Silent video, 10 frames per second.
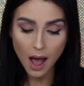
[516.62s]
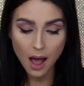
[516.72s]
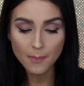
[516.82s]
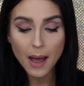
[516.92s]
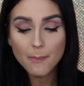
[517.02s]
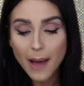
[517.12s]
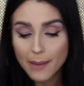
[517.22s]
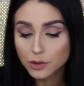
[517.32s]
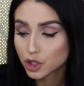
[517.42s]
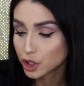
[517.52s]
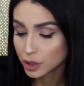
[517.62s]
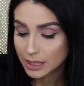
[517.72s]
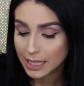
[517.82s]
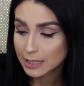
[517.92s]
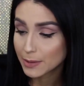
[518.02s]
Um, Bible
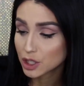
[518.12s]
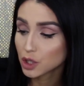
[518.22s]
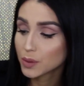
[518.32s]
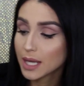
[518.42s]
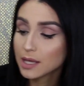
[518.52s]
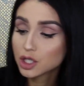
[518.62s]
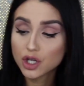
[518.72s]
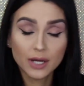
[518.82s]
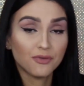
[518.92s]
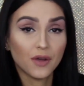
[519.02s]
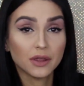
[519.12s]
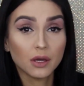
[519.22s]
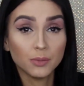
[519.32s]
journaling, especially with the Illustrated Faith